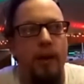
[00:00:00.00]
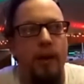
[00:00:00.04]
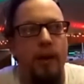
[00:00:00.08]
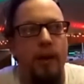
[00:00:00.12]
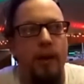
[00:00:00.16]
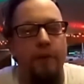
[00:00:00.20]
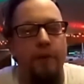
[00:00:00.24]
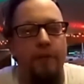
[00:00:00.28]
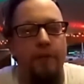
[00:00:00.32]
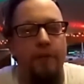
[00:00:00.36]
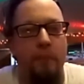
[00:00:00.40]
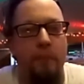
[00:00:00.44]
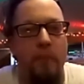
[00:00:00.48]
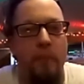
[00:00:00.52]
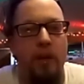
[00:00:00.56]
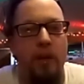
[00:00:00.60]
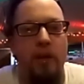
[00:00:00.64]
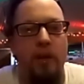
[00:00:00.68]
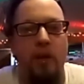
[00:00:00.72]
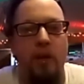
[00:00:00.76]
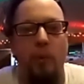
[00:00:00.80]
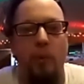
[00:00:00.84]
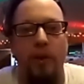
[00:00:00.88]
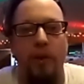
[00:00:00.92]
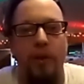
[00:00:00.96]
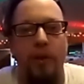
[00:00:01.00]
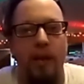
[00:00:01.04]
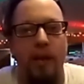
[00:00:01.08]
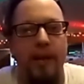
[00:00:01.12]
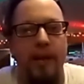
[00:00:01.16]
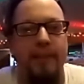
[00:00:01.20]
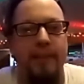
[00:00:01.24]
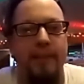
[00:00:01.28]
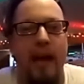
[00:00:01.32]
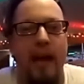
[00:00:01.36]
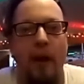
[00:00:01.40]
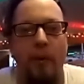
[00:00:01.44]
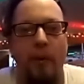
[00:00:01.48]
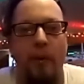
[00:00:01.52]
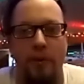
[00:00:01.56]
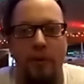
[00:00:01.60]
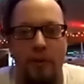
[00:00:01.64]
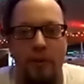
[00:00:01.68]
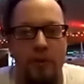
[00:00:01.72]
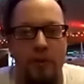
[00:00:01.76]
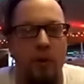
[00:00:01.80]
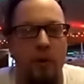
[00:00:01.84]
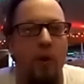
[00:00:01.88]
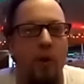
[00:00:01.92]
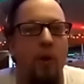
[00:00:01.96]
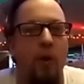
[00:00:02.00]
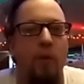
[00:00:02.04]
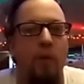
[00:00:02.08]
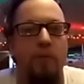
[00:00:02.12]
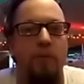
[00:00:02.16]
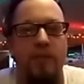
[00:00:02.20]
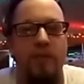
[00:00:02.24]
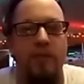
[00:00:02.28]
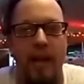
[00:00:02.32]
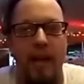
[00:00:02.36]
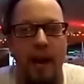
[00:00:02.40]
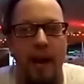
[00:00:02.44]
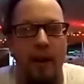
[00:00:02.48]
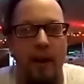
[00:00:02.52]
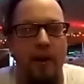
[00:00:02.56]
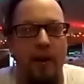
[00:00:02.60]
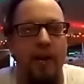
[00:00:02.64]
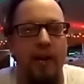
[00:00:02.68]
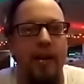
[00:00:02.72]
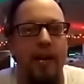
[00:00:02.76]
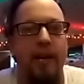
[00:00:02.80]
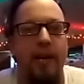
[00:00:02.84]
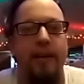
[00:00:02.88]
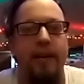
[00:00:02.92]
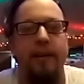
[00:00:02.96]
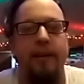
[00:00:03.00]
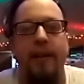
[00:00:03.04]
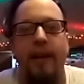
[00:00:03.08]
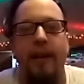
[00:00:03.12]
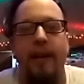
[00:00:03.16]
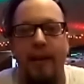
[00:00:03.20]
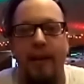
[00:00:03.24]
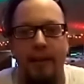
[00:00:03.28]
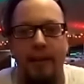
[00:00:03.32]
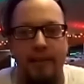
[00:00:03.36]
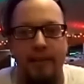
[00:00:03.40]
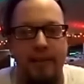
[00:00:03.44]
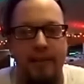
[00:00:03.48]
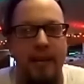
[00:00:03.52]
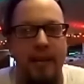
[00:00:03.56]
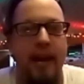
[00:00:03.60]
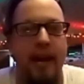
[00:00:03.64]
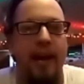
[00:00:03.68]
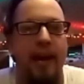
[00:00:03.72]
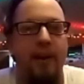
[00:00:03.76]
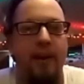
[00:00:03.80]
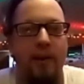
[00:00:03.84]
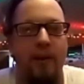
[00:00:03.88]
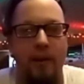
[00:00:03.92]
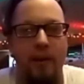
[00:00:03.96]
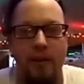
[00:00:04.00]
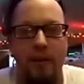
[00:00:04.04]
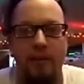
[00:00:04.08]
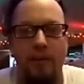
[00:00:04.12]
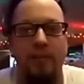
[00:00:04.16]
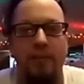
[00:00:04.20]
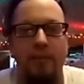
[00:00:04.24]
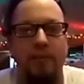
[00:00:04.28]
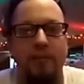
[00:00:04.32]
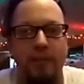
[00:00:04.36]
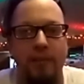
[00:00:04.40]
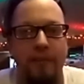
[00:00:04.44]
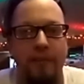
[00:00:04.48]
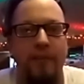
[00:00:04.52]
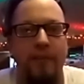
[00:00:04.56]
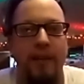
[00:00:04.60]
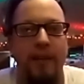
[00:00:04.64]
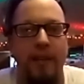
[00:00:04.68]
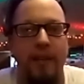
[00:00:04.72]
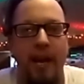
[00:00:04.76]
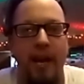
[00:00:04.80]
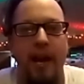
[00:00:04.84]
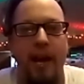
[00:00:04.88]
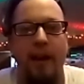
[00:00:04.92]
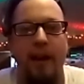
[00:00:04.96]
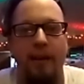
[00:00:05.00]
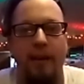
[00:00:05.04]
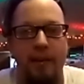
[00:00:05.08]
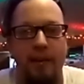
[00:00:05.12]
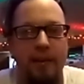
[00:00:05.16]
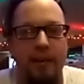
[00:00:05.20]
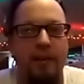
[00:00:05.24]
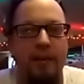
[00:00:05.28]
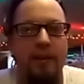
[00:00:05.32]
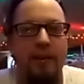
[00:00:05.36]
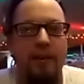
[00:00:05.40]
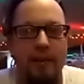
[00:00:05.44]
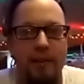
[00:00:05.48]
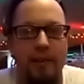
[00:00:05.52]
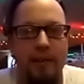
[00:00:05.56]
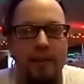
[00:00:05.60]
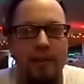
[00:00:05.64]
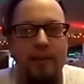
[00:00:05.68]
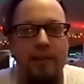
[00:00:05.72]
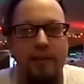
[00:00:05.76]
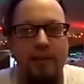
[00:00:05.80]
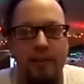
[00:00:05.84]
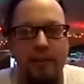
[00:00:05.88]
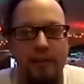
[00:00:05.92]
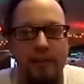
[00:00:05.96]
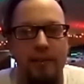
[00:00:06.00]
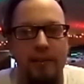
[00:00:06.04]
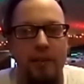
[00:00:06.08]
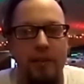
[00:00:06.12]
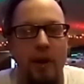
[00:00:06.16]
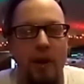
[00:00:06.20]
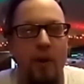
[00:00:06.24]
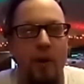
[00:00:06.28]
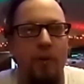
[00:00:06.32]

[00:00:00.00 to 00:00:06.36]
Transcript: if you're familiar with like Downers Grove, Darien, Hinsdale, stuff like that. So,